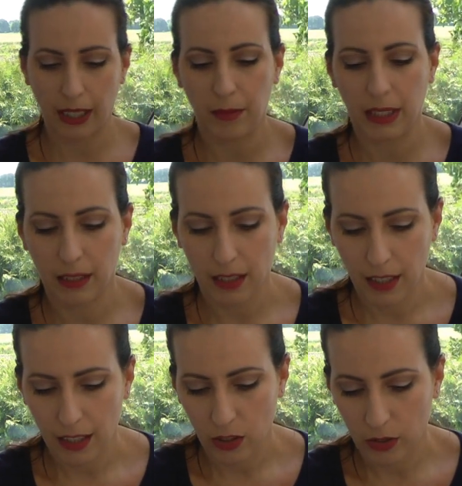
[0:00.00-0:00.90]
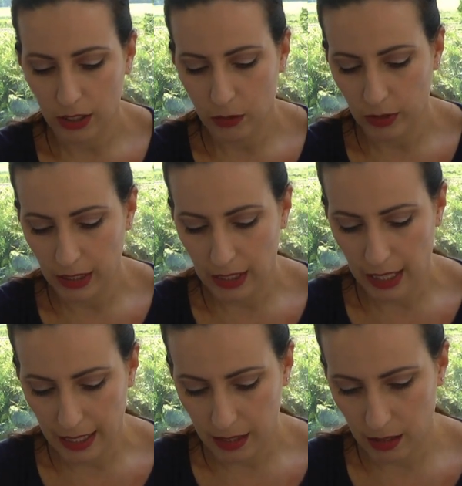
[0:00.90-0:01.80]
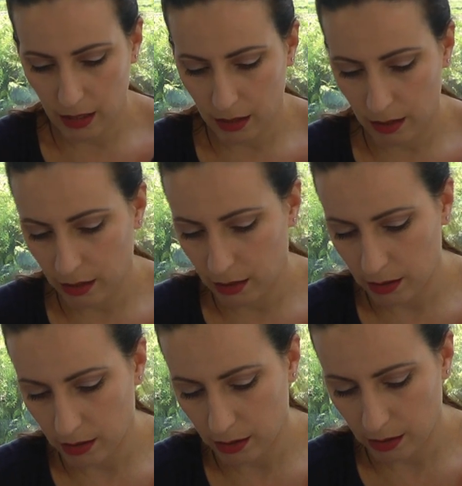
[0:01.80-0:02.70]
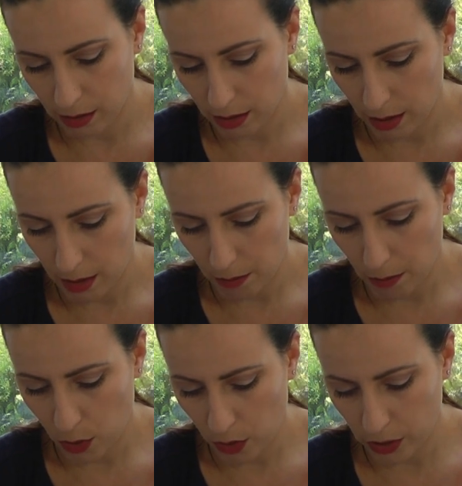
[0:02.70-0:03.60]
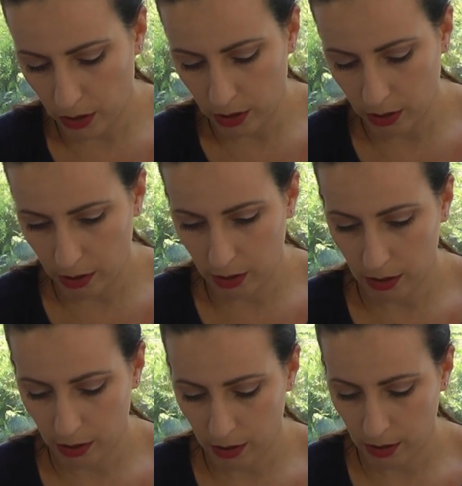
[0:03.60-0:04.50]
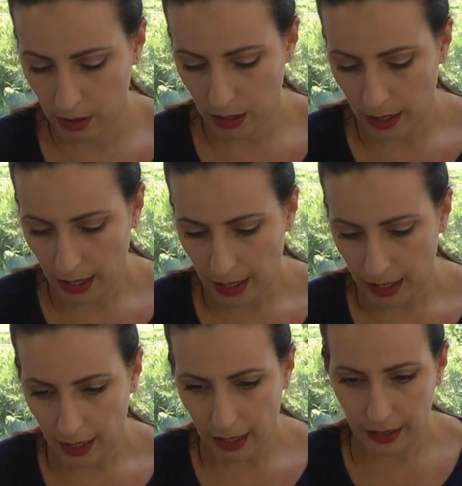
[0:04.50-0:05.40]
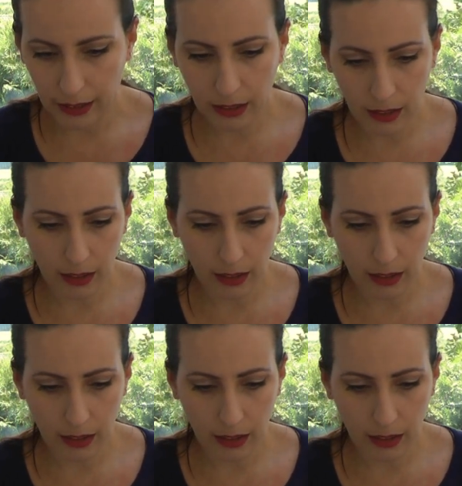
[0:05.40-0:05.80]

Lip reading: I mean, you get a really nice box, and